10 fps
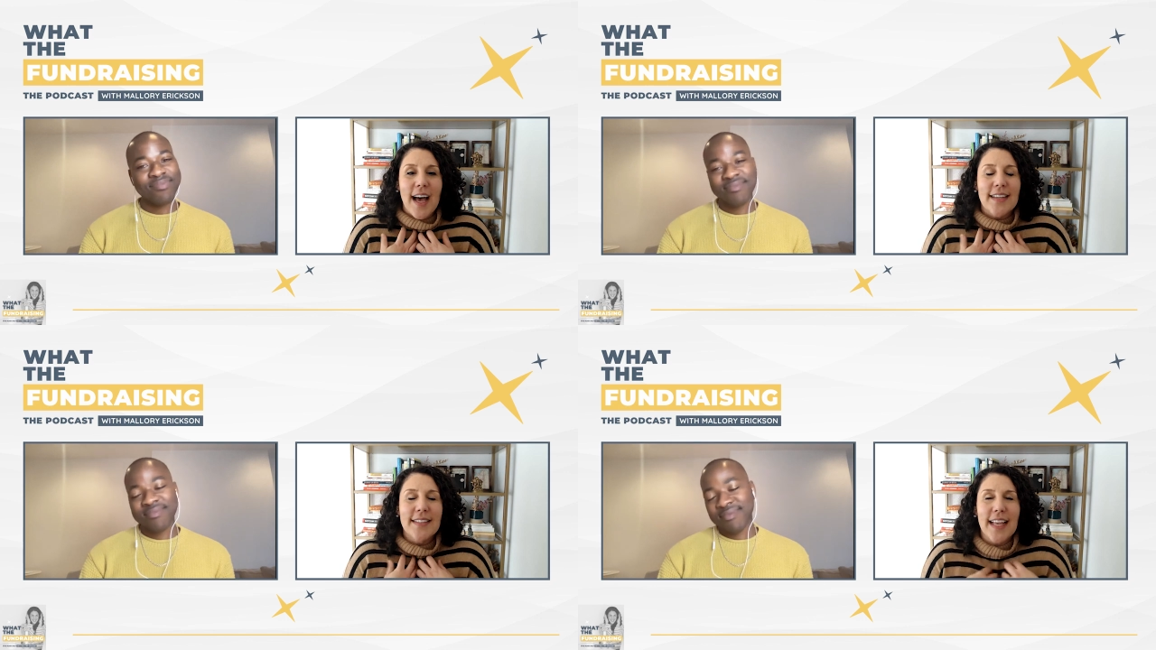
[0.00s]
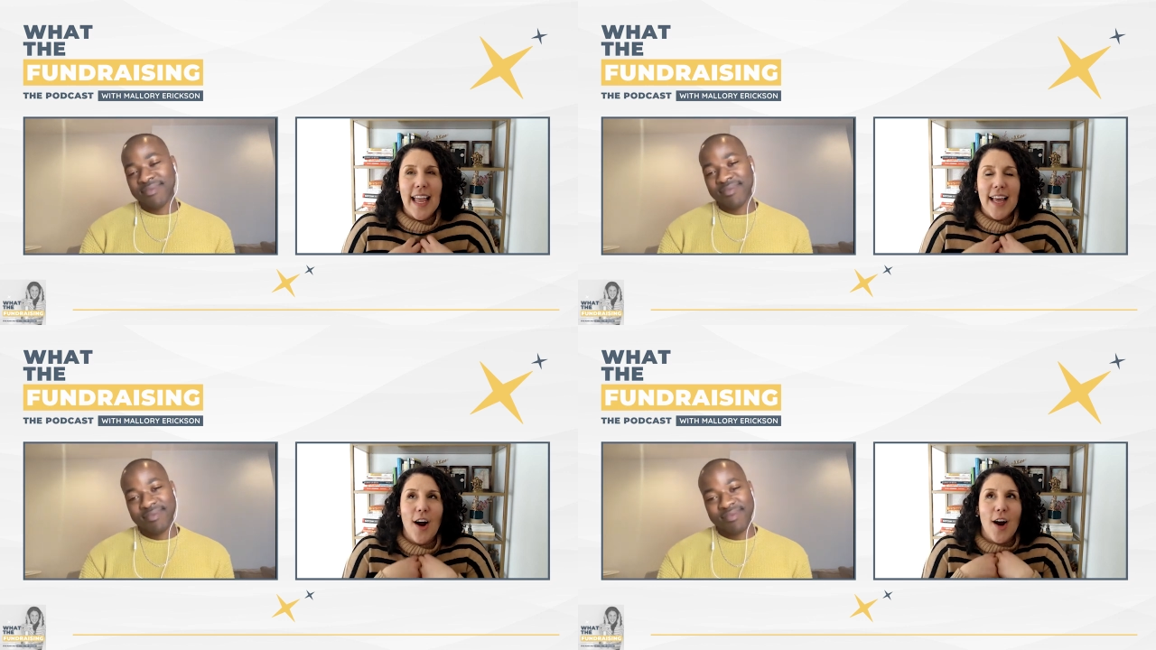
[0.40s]
Speaker 1: us like
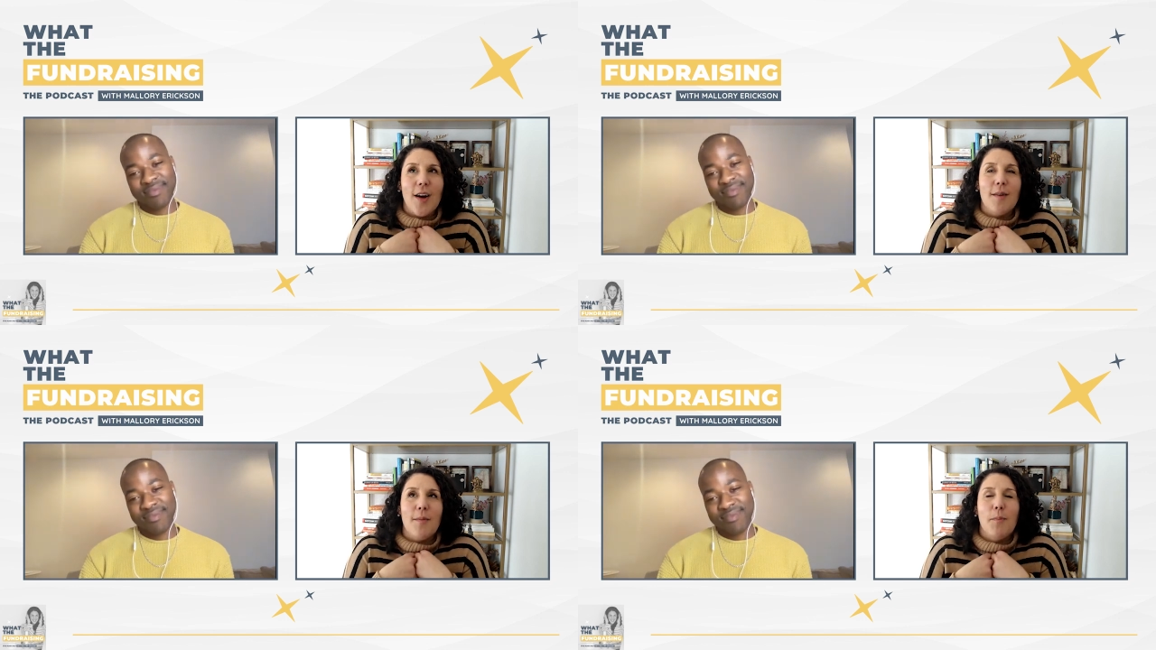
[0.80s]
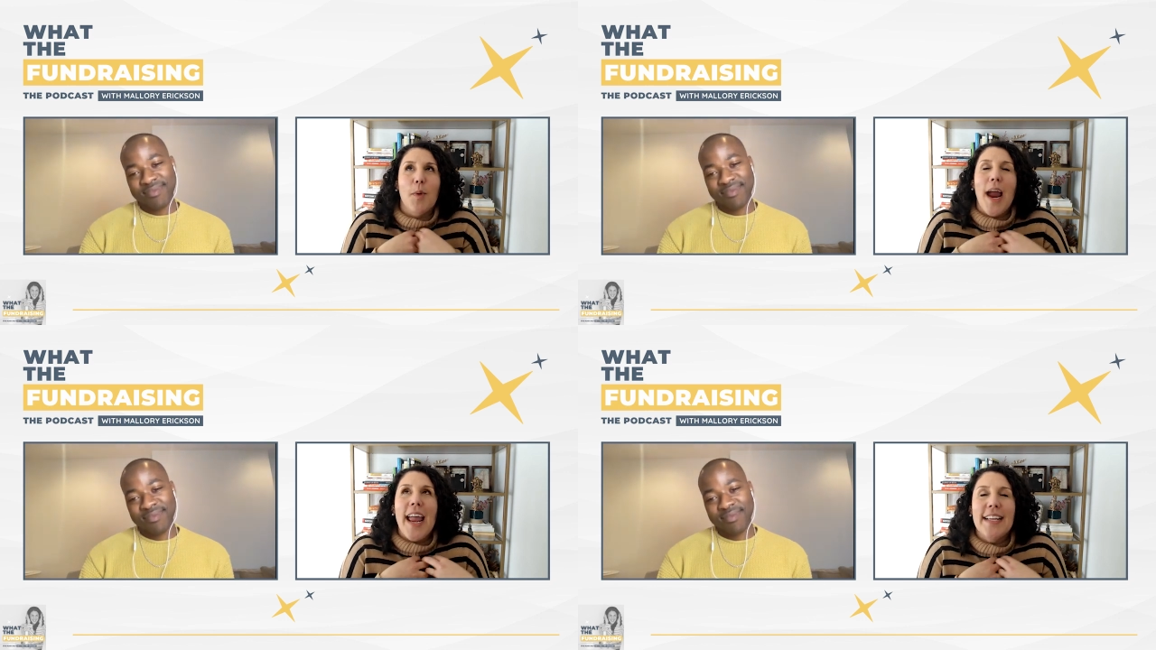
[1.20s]
in our
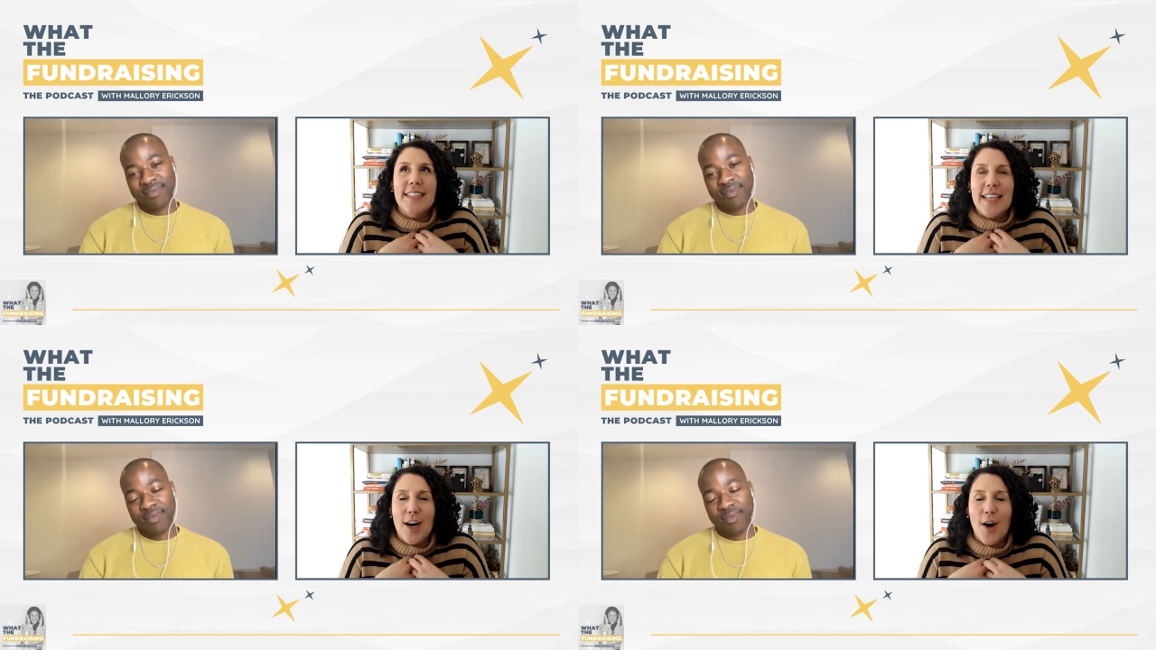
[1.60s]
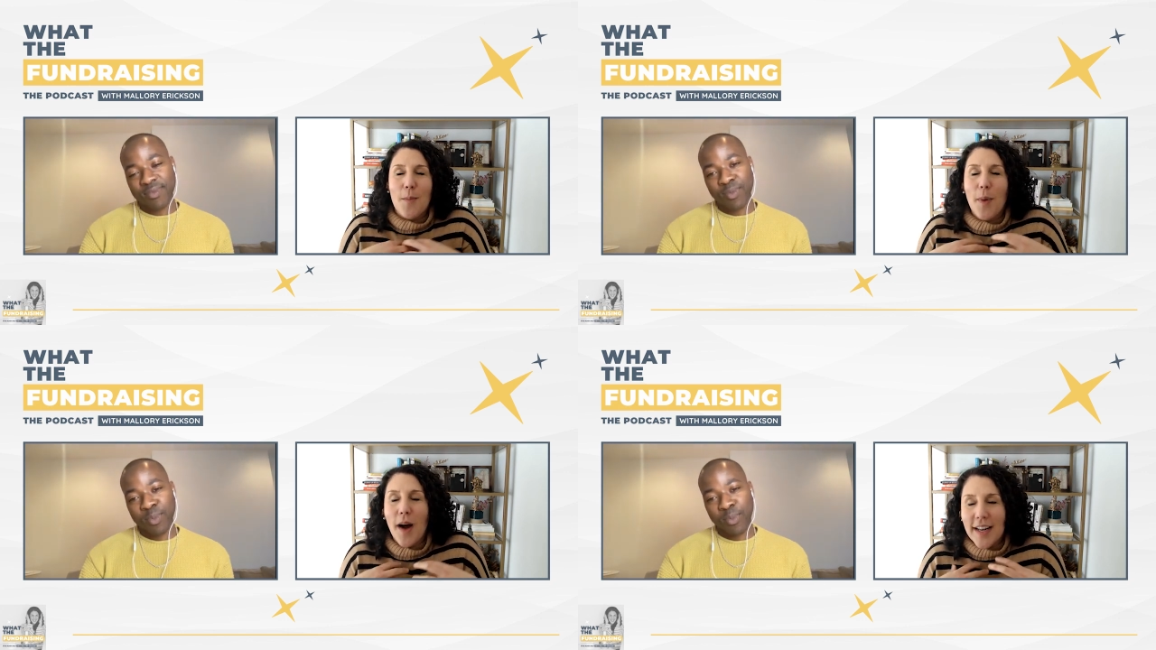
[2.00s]
brains and in
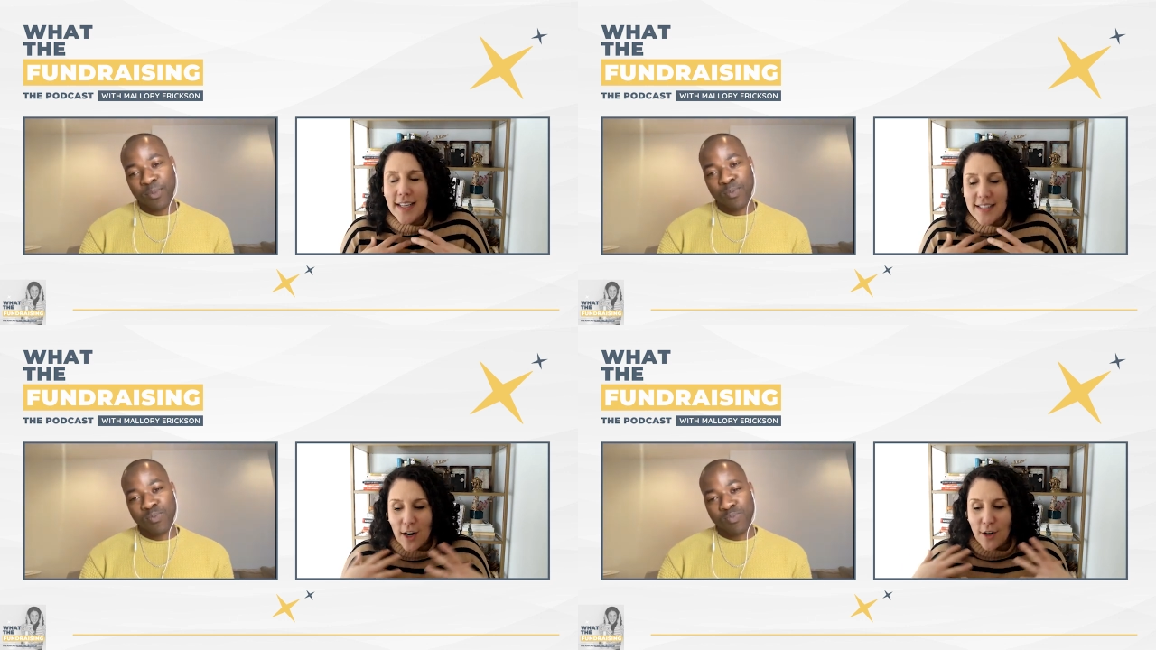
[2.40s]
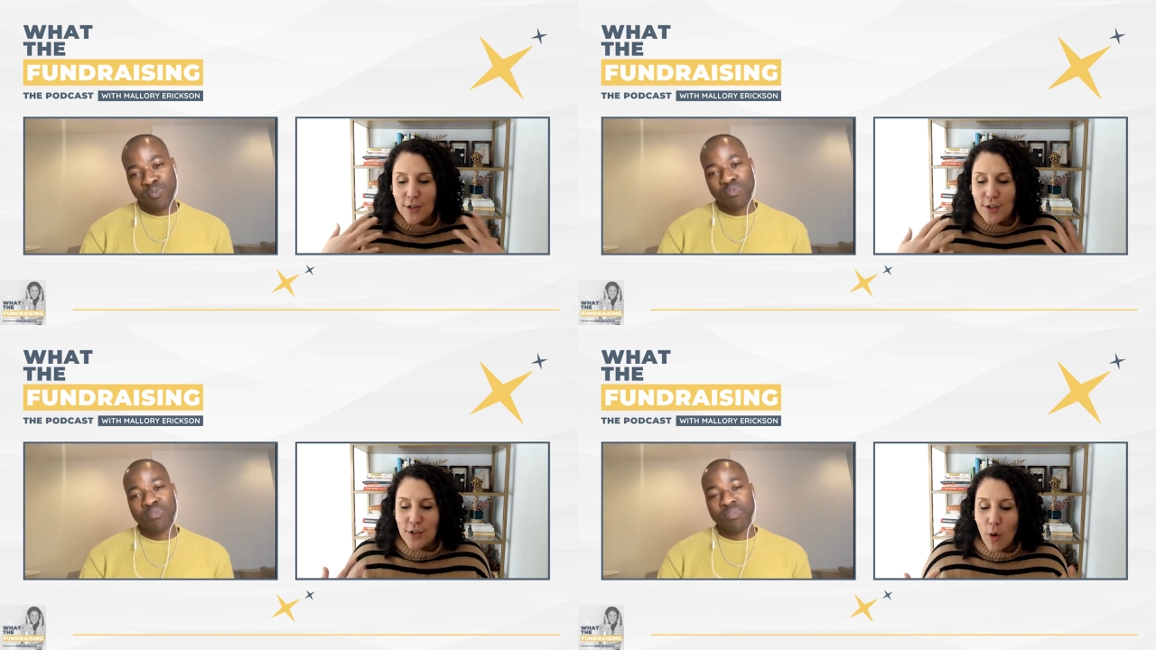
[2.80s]
our bodies and our
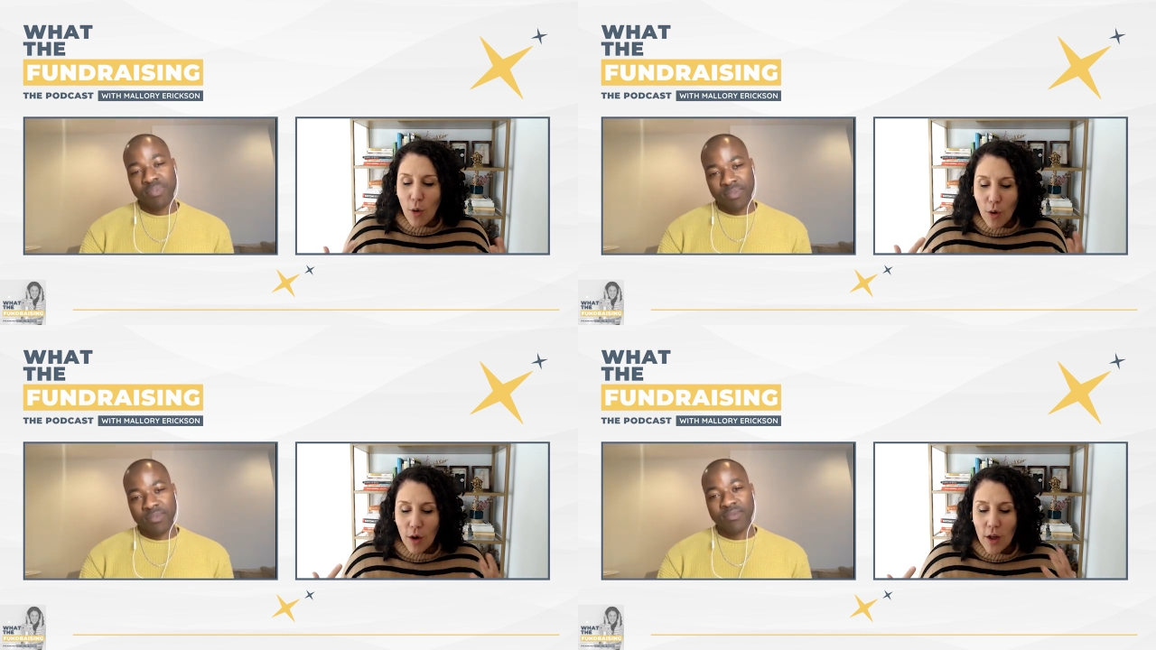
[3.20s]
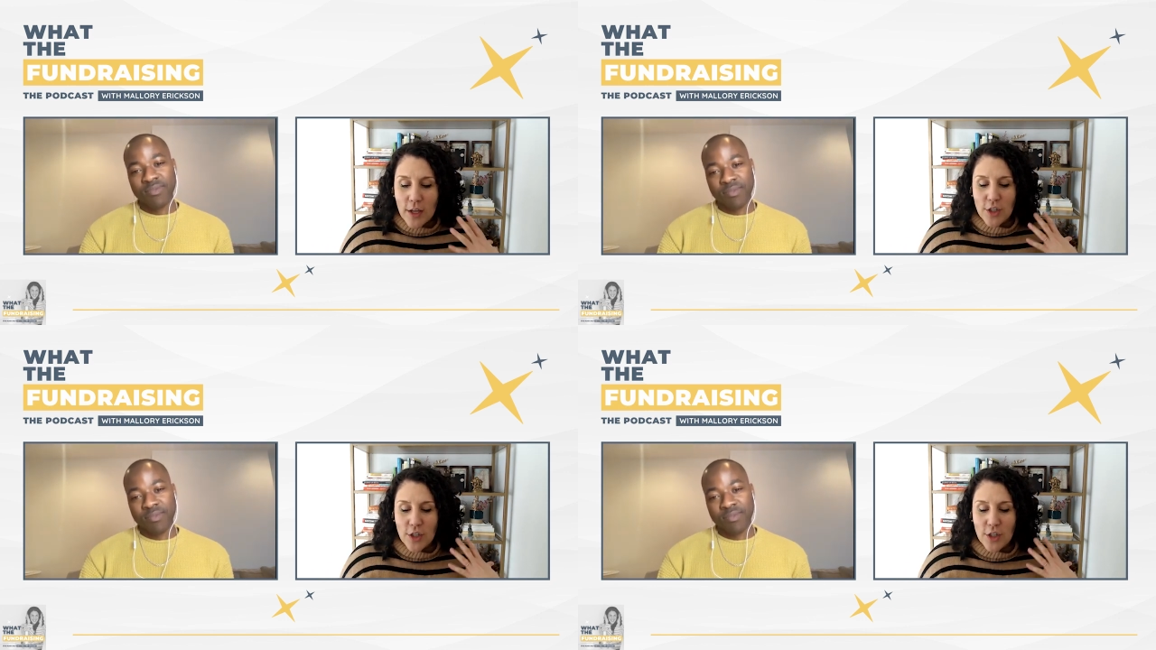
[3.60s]
soul